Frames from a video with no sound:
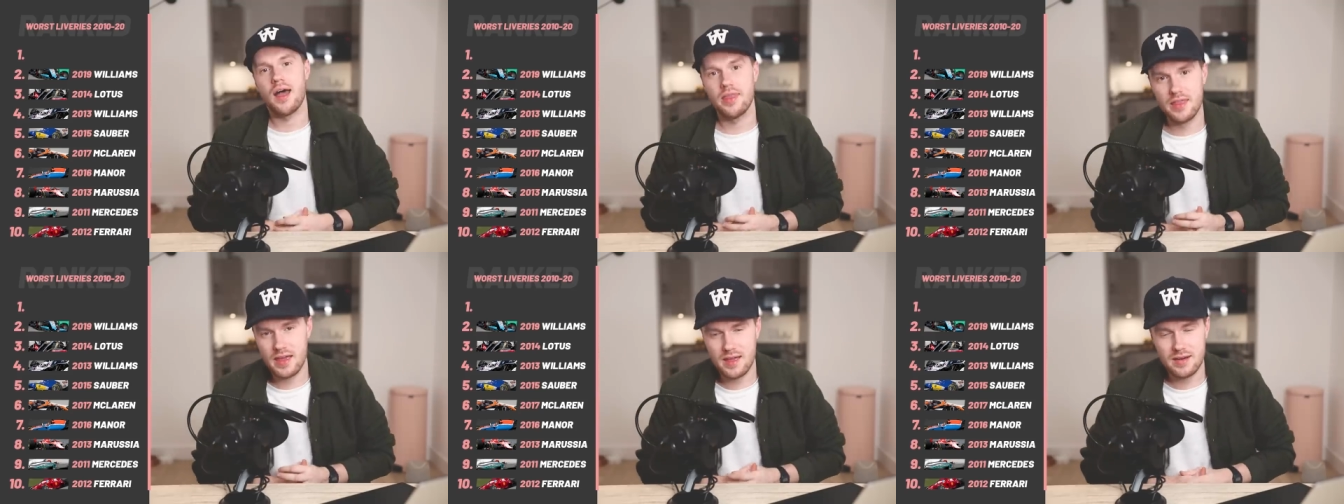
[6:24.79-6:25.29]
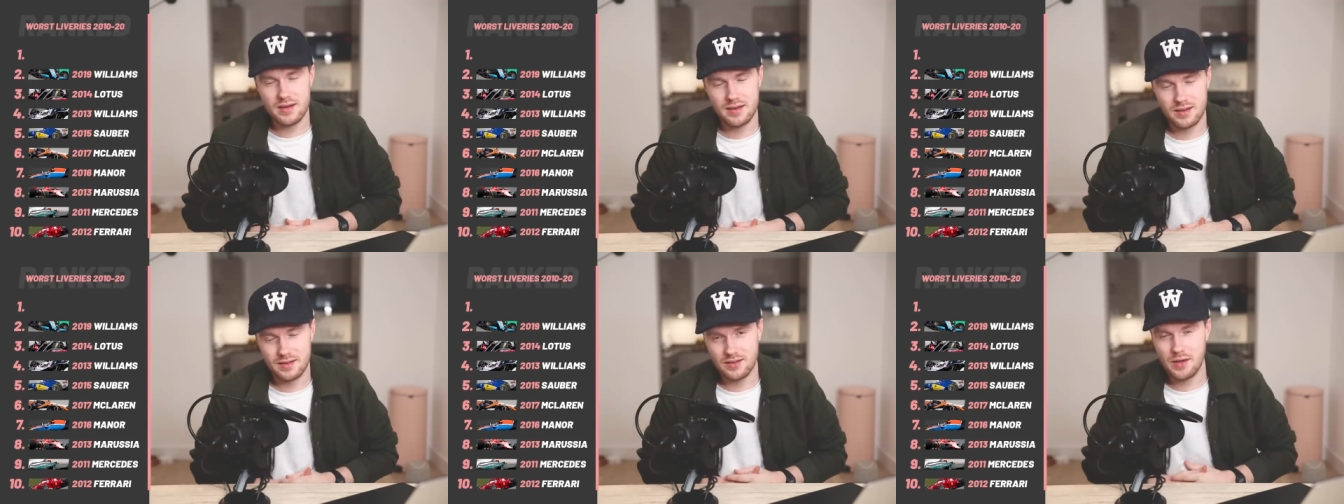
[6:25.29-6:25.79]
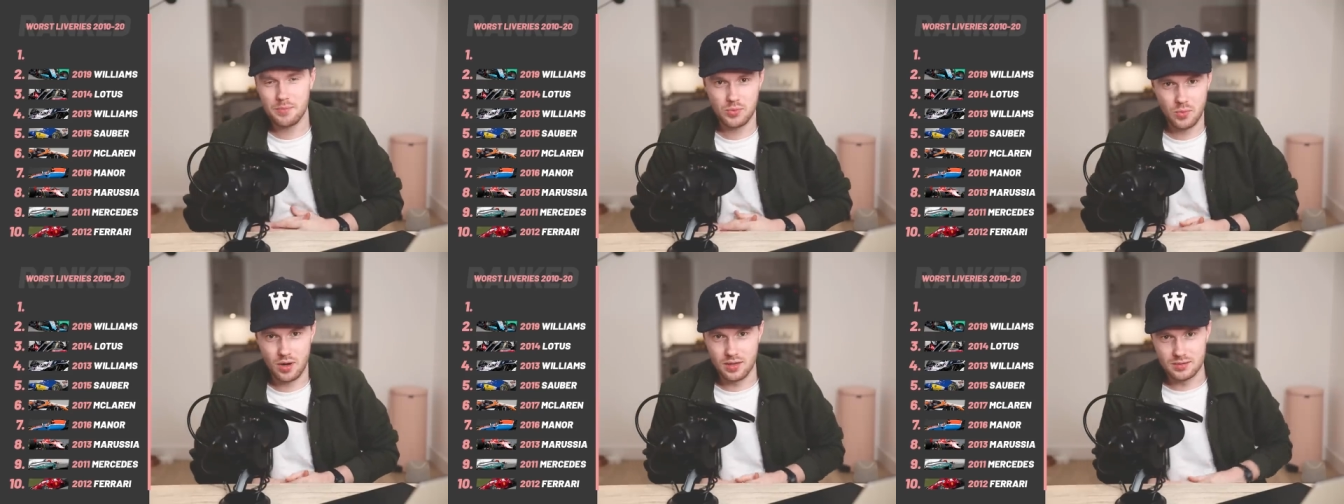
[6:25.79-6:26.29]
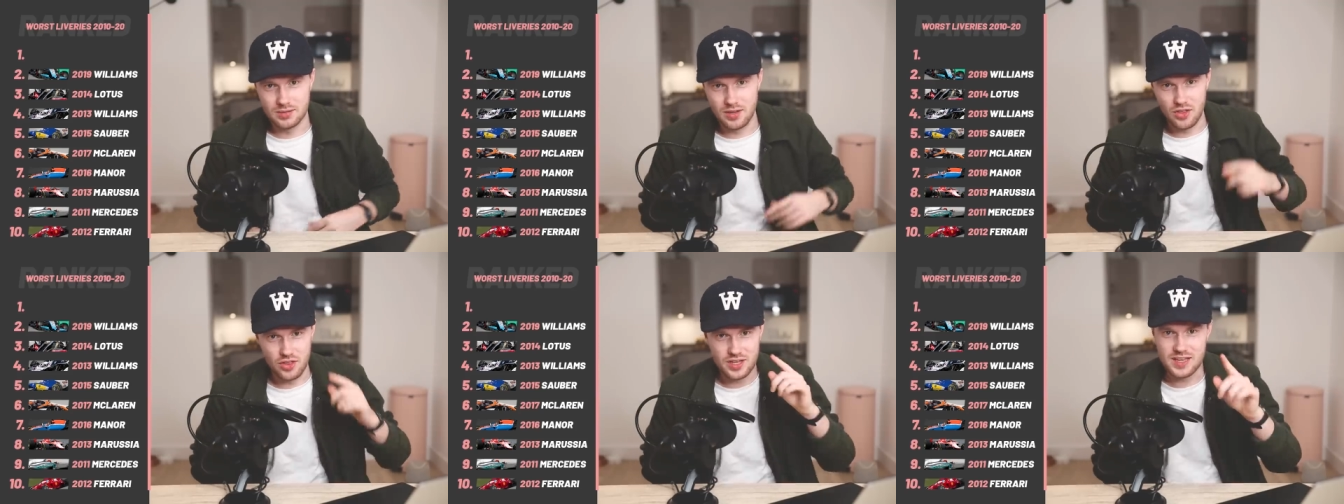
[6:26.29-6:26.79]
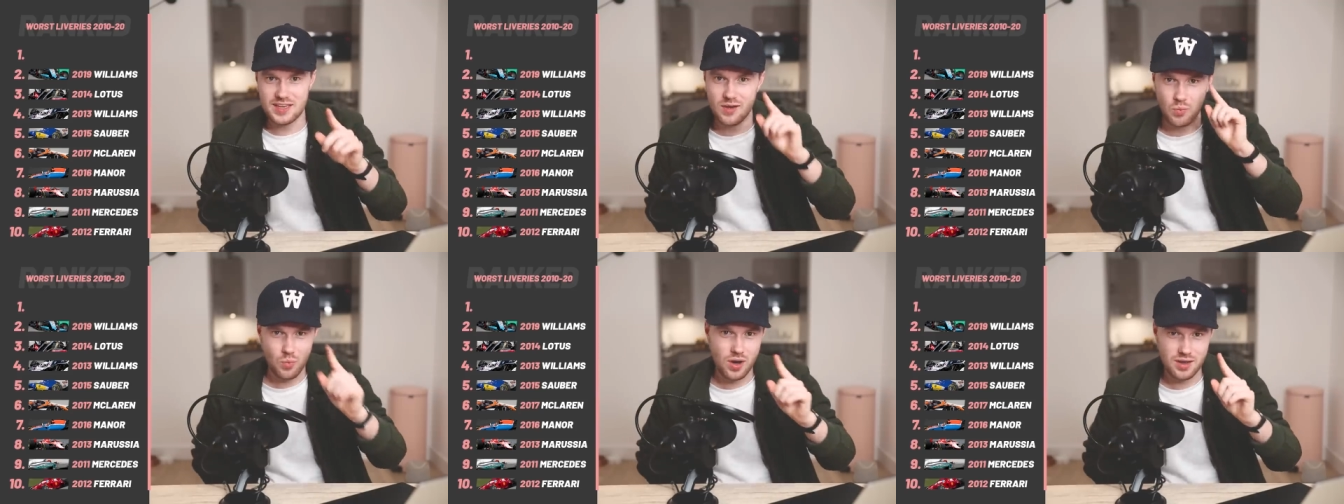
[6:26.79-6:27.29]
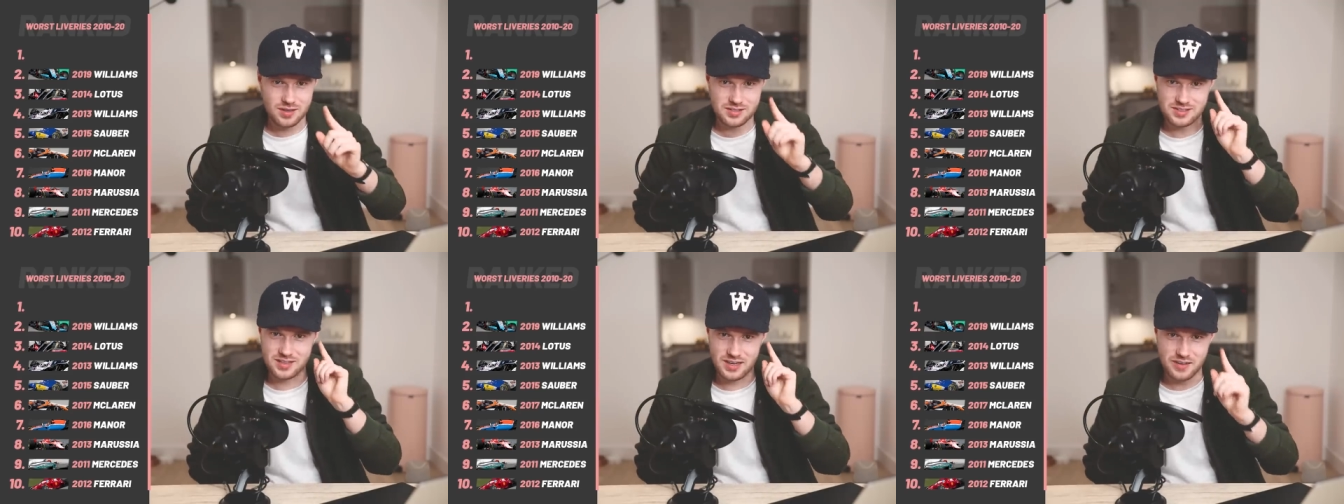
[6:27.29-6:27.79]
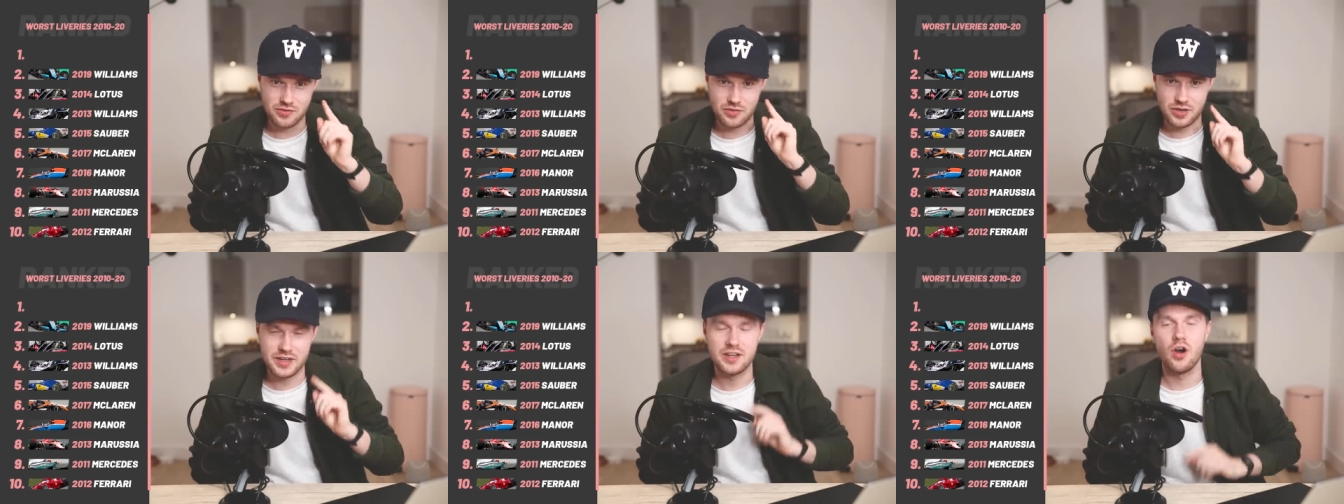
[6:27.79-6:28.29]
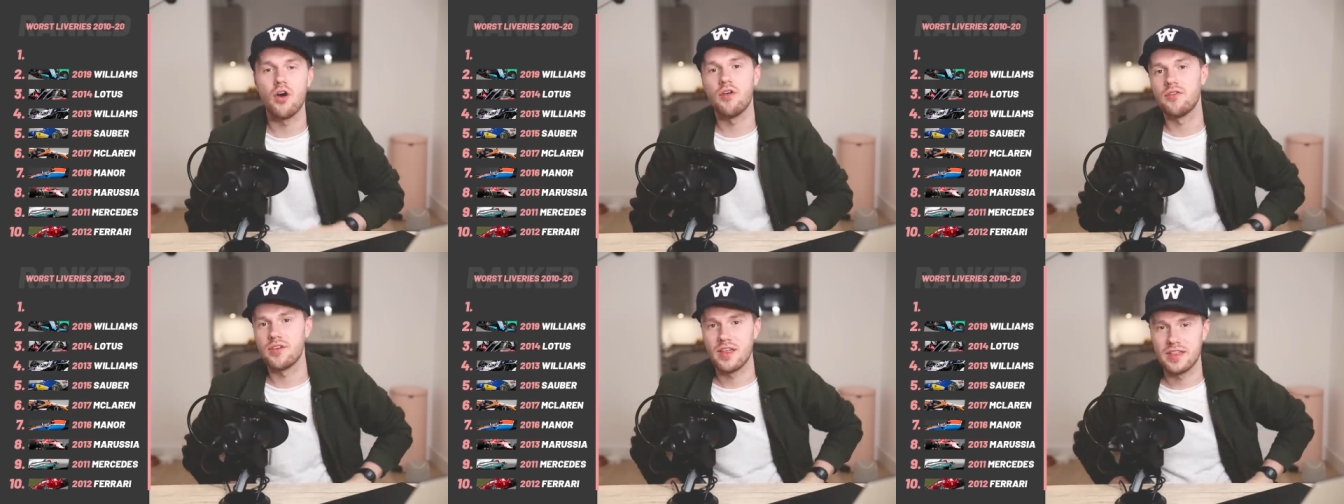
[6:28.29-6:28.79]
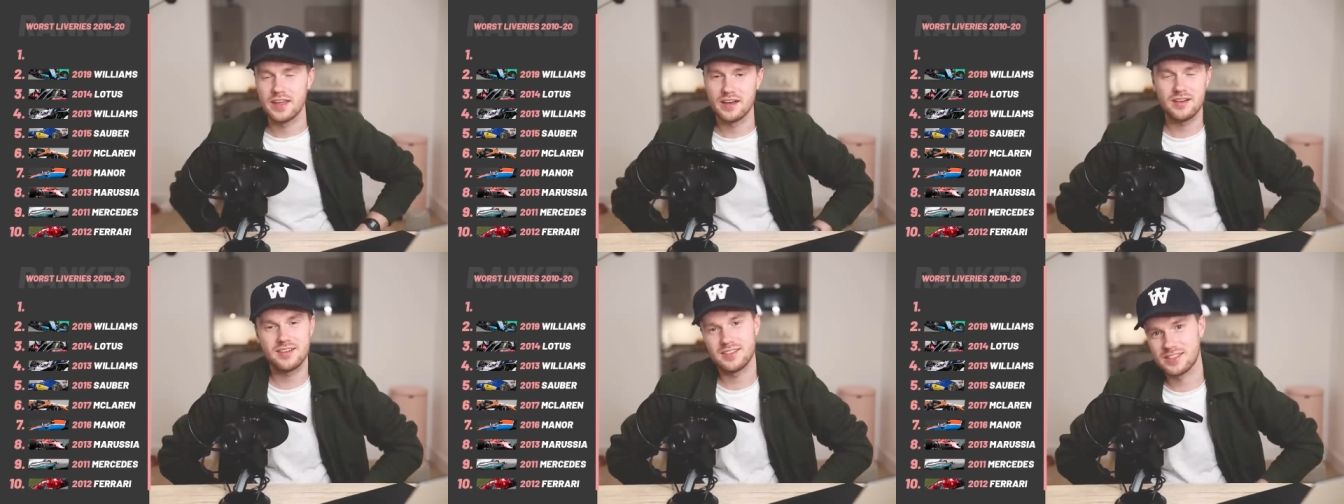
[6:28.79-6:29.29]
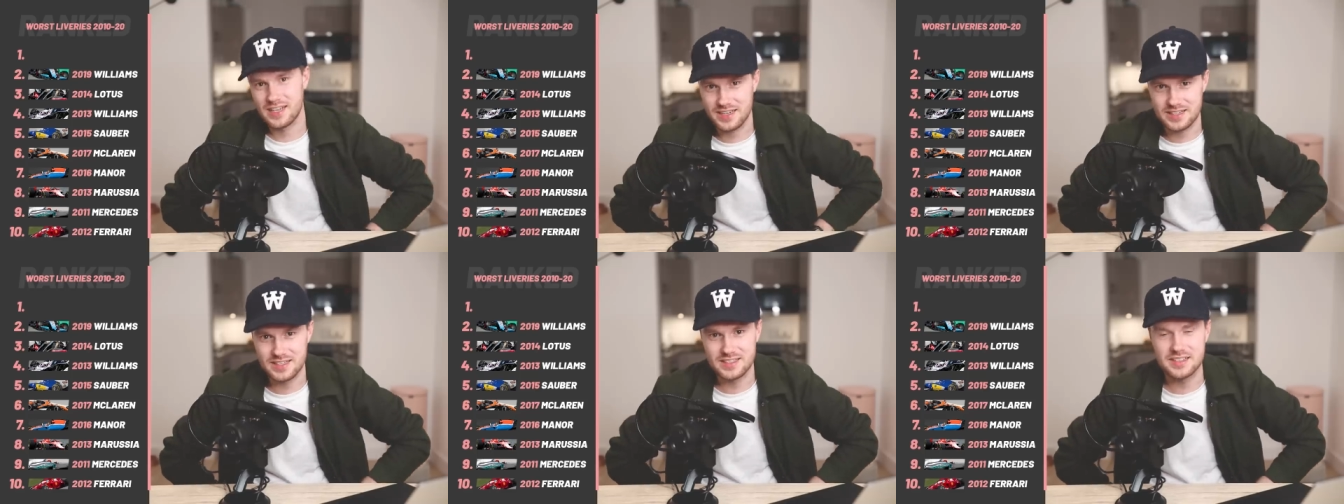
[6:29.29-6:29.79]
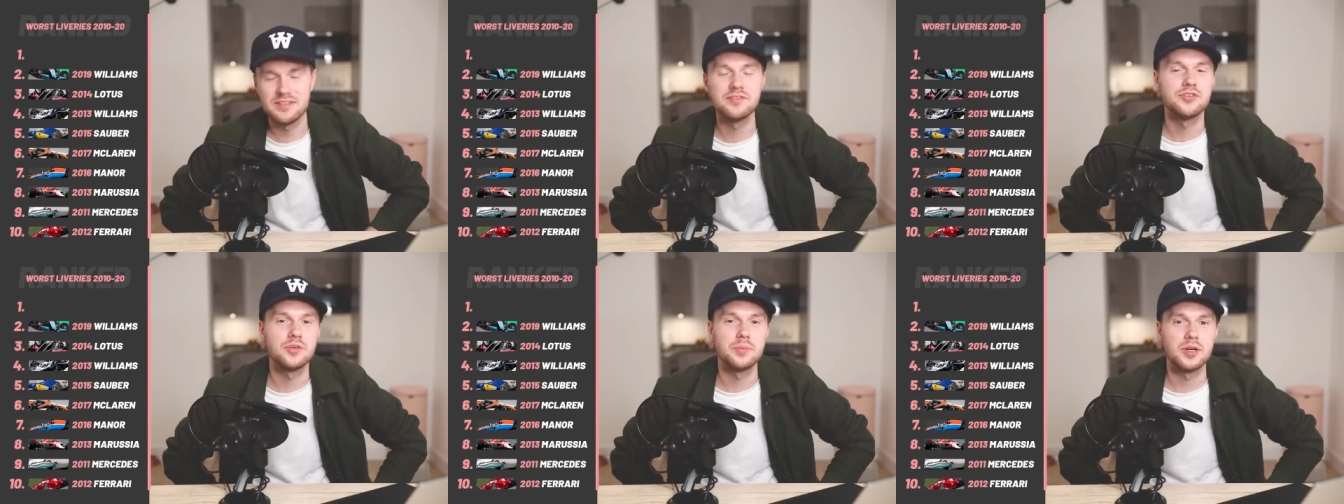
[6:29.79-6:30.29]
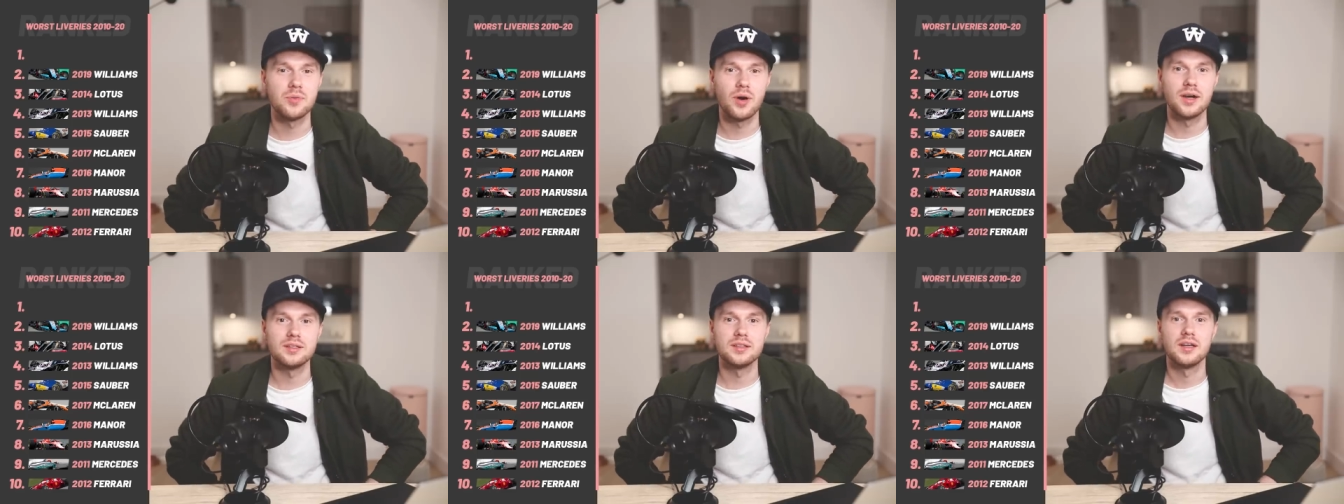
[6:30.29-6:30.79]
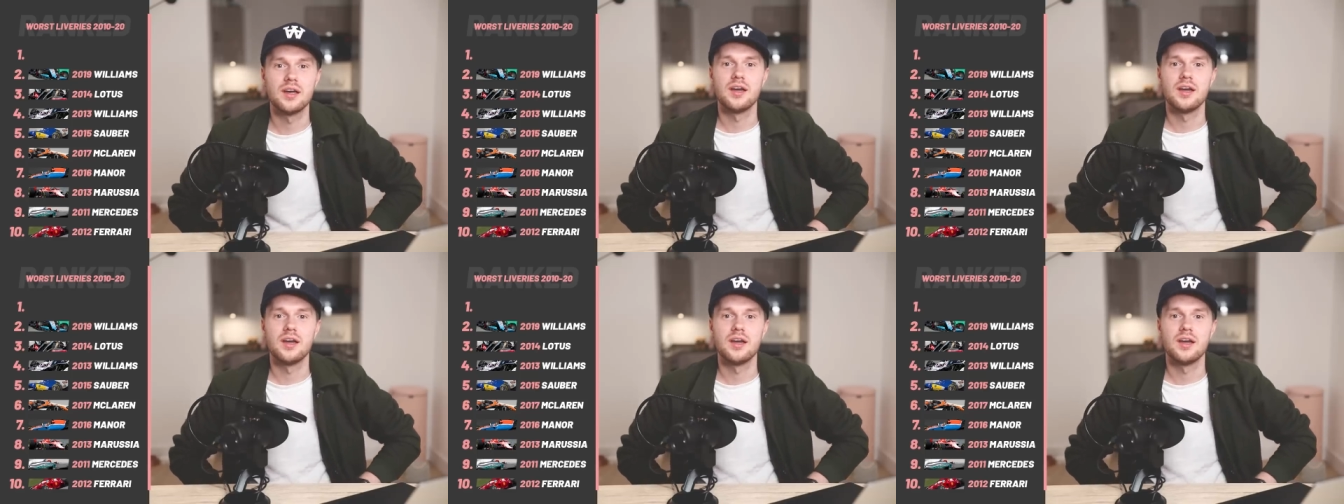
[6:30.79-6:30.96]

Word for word: And then, number one, the worst livery of the last 10 years in Formula One